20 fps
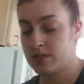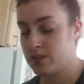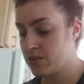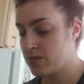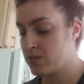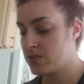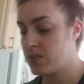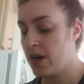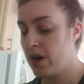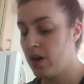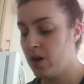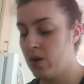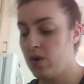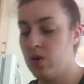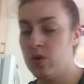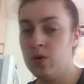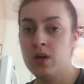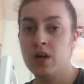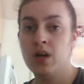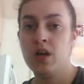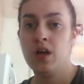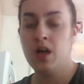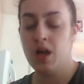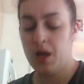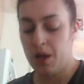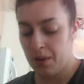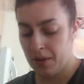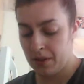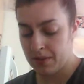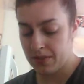So
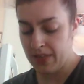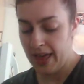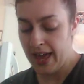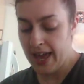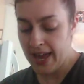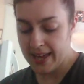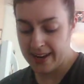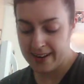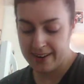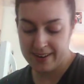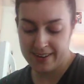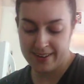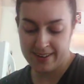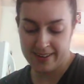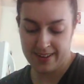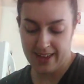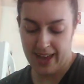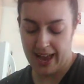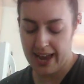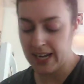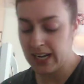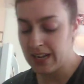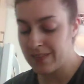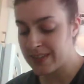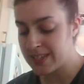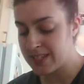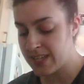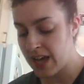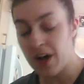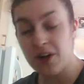then, I didn't
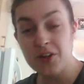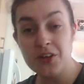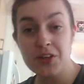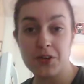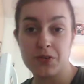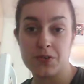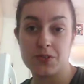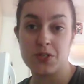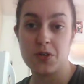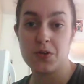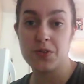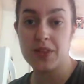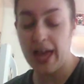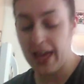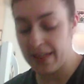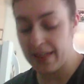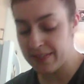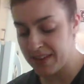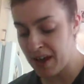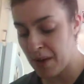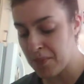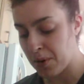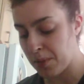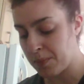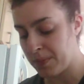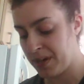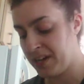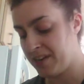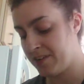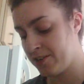even tell you, so then the upper
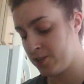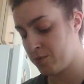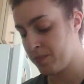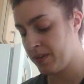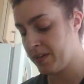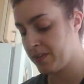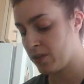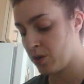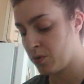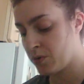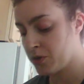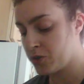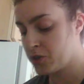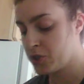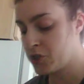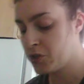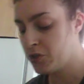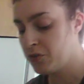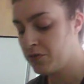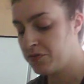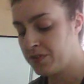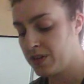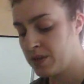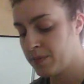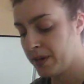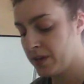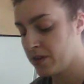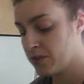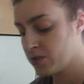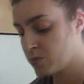management, there were 2
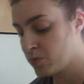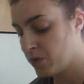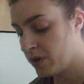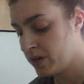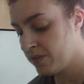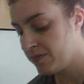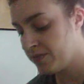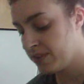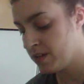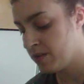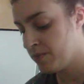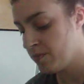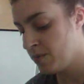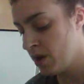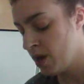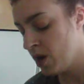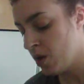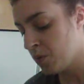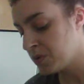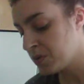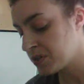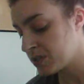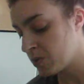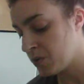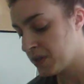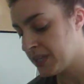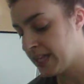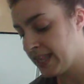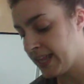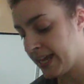females, one of them was the
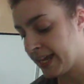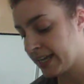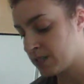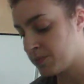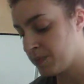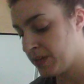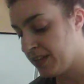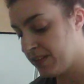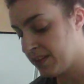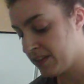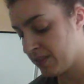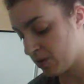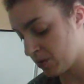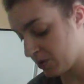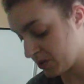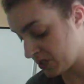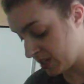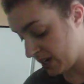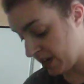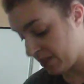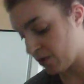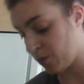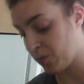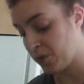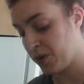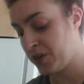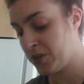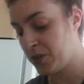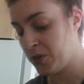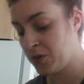one that liked me, and then there was another
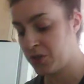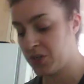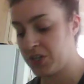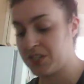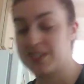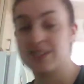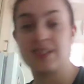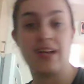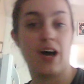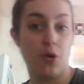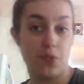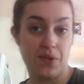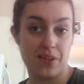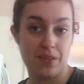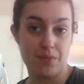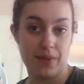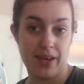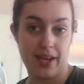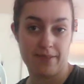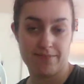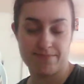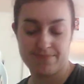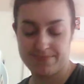one who just dealt with me.